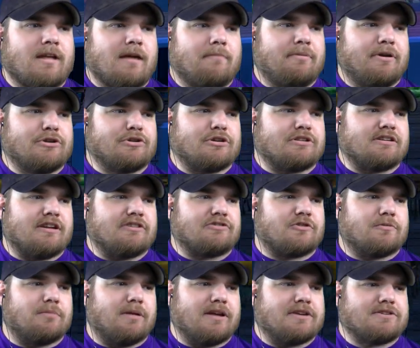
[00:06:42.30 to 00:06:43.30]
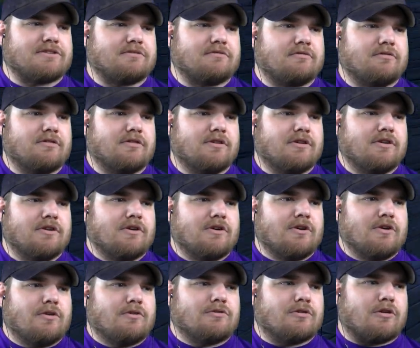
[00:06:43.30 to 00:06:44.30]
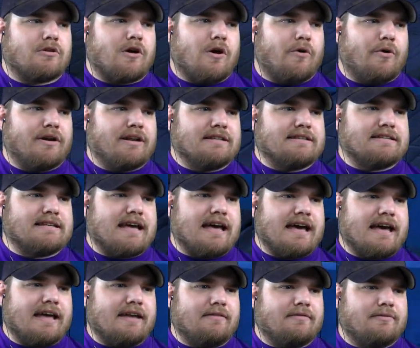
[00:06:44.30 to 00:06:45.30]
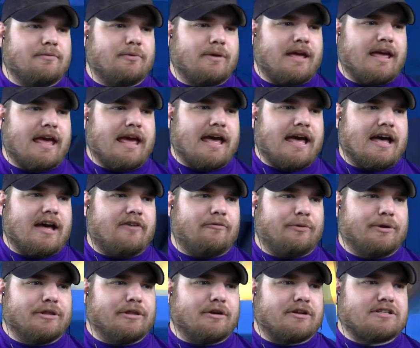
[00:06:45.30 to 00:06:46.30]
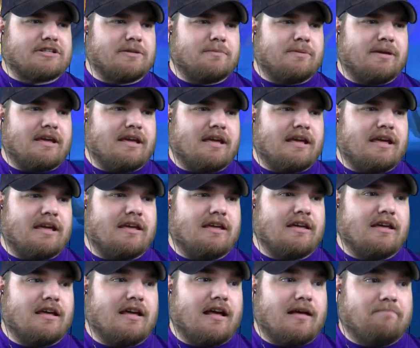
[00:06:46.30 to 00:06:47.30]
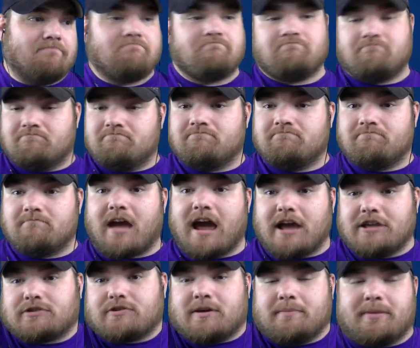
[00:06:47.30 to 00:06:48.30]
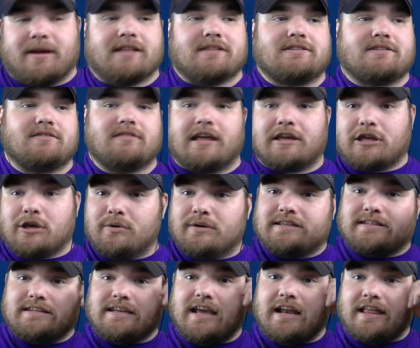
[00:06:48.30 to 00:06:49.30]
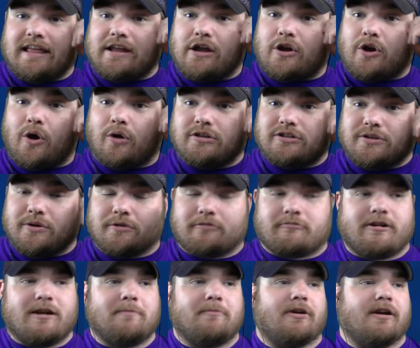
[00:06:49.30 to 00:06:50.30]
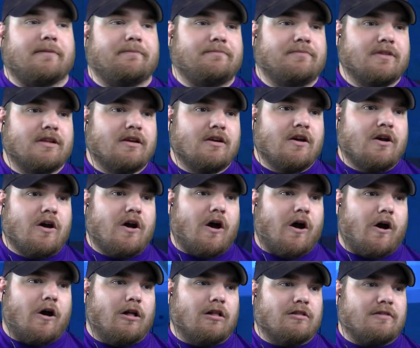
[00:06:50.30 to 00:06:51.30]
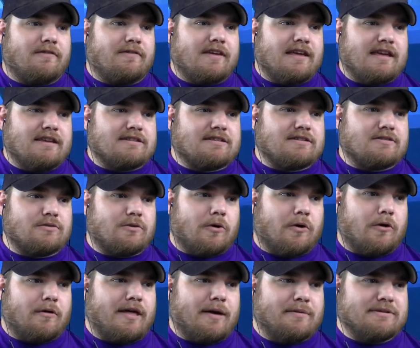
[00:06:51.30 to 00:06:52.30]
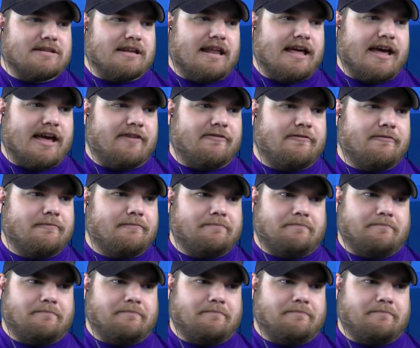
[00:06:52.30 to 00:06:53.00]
Pretty sure it's an ice cream place. So going inside, we have what looks to be ice cream bins, like you would see at like a Cold Stone Creamery. All of these, oh, that one's alive.